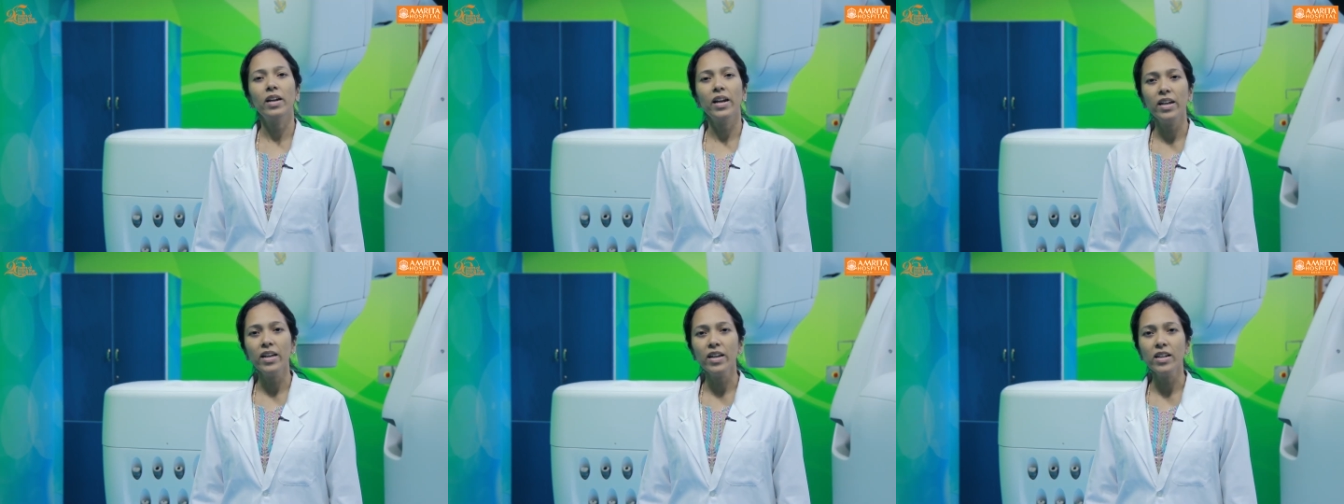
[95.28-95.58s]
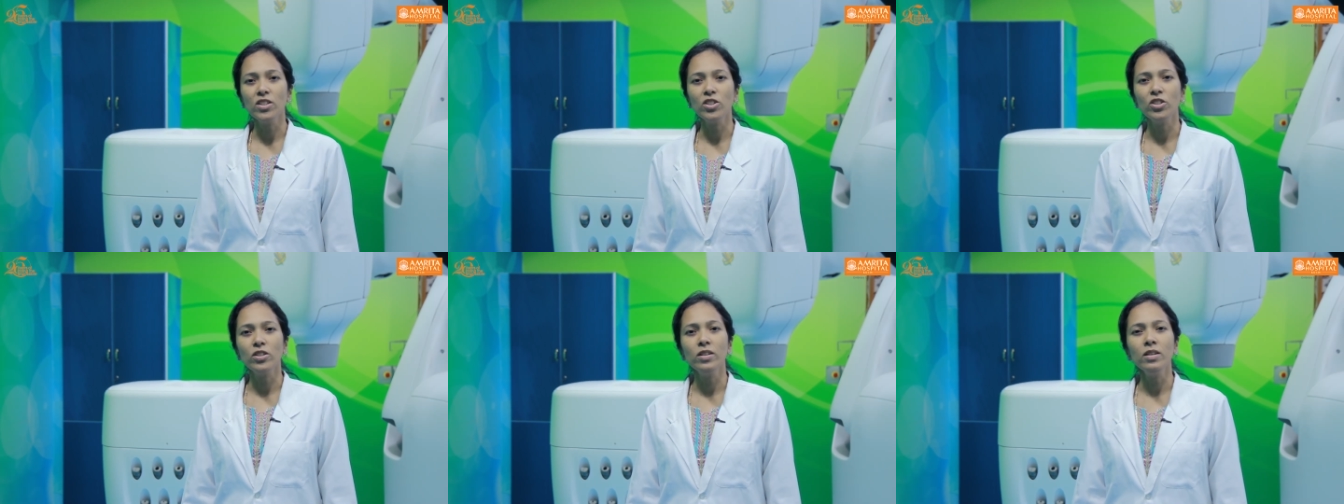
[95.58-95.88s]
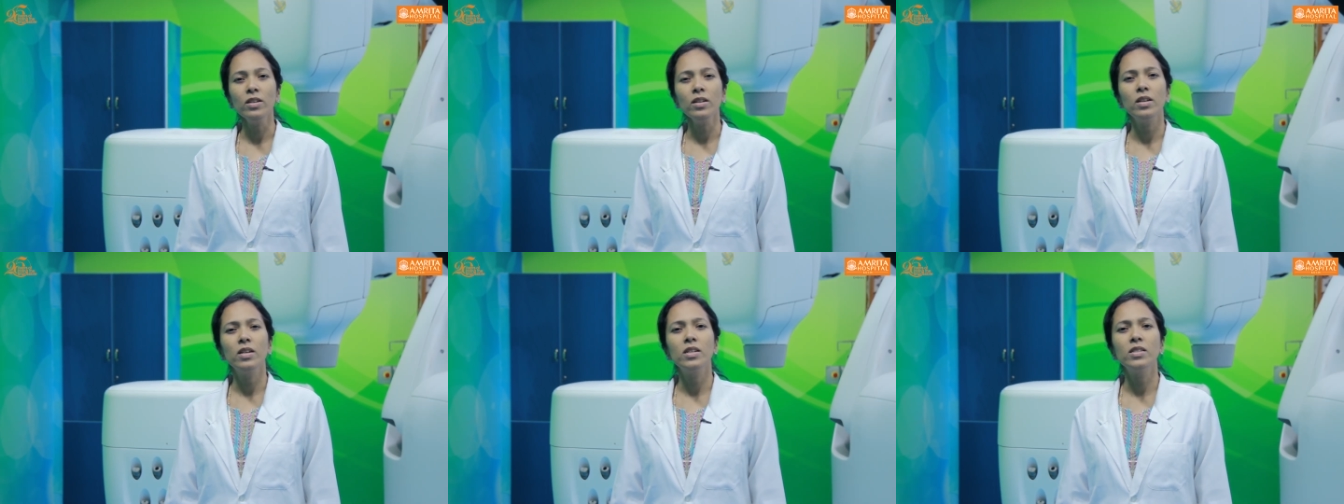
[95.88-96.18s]
radiation,
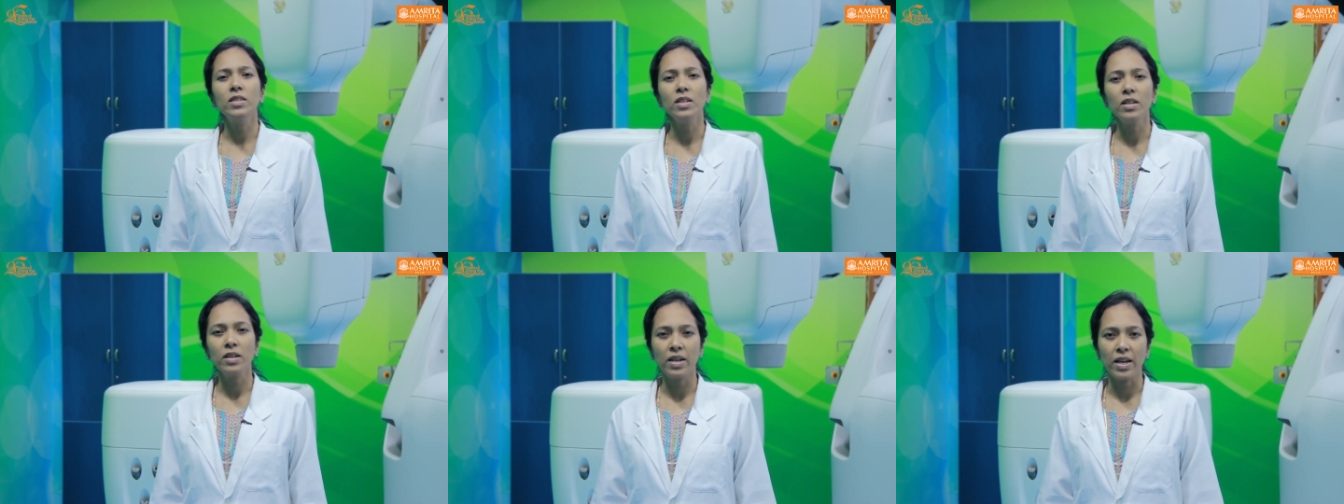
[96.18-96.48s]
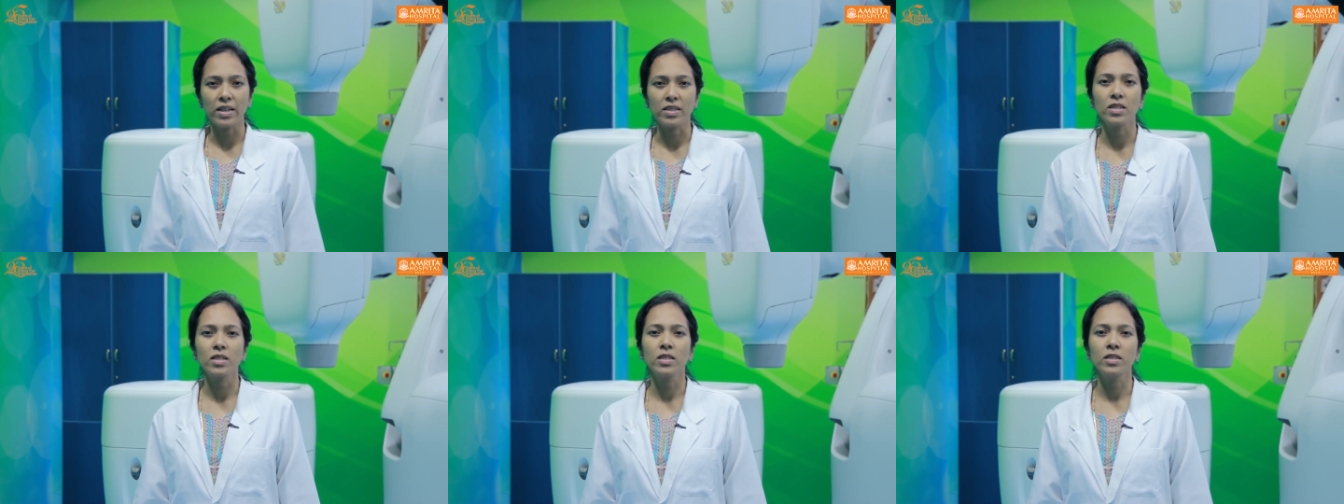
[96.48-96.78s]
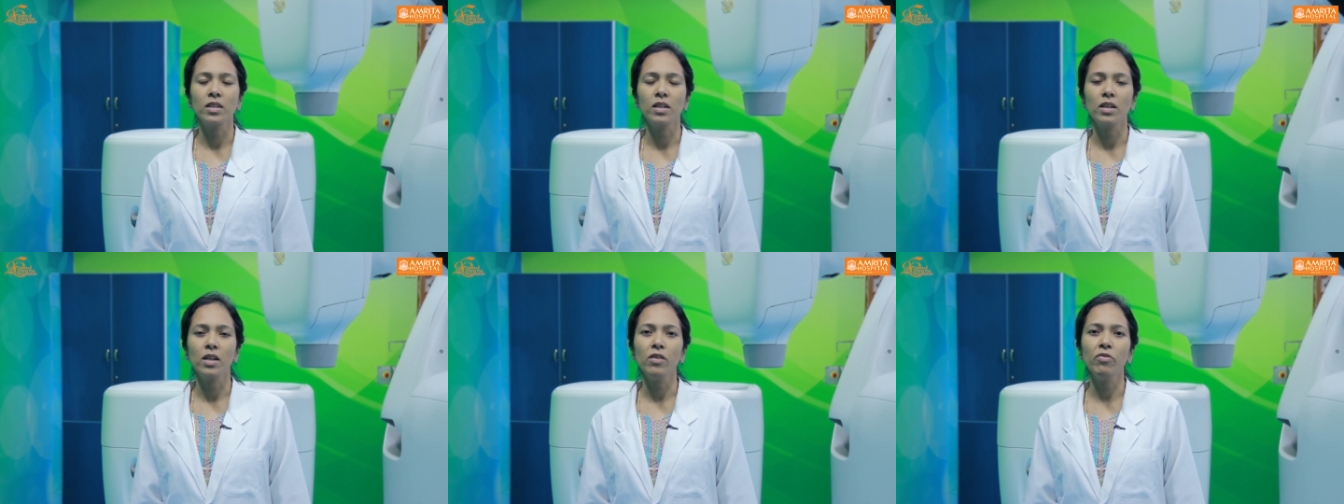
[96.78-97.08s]
is it
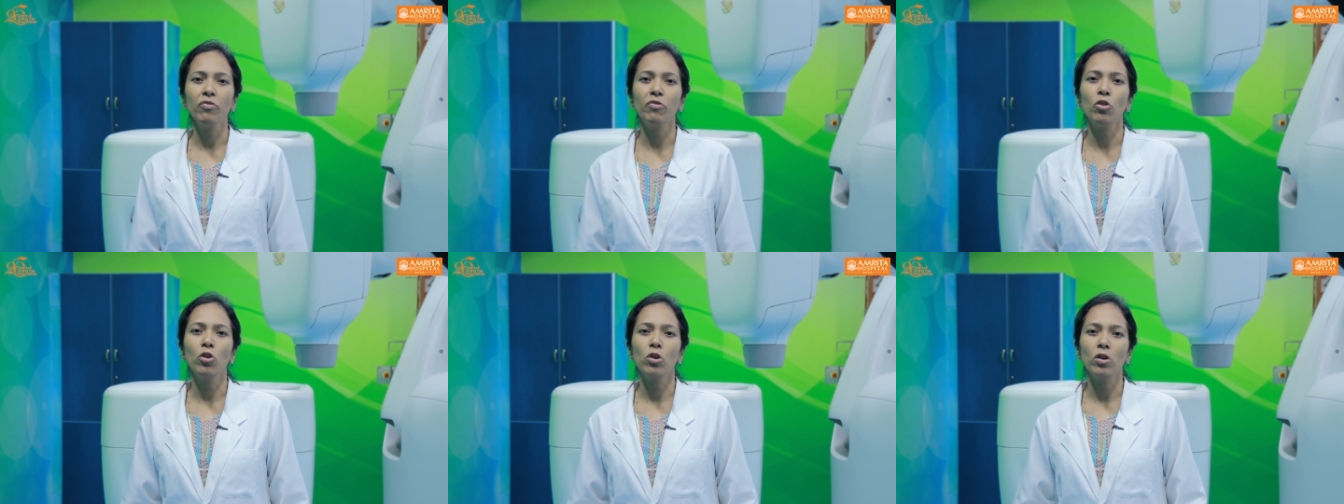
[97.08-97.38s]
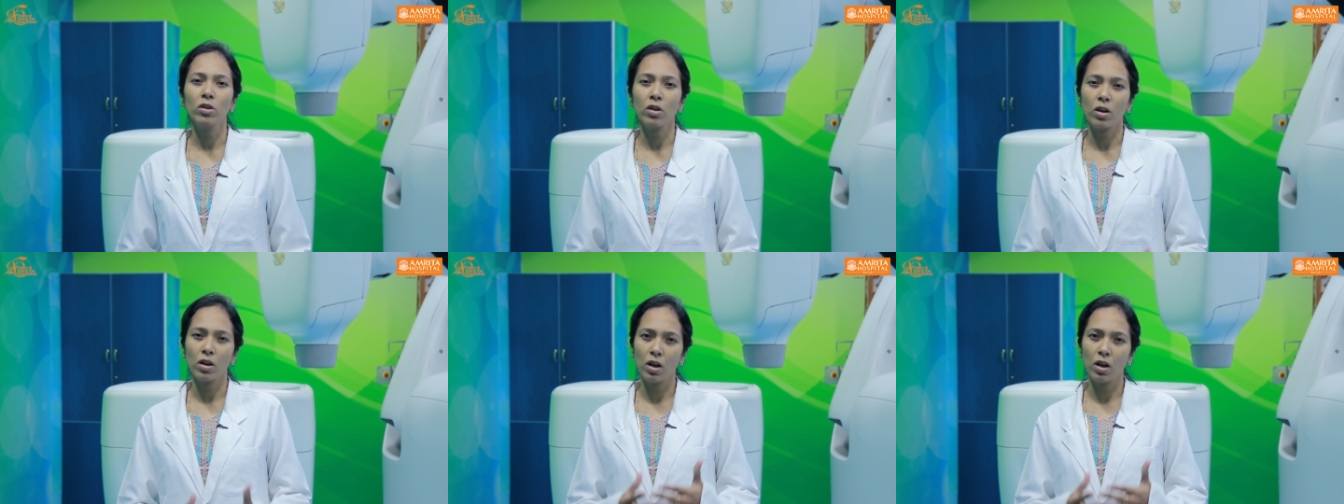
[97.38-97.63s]
necessary for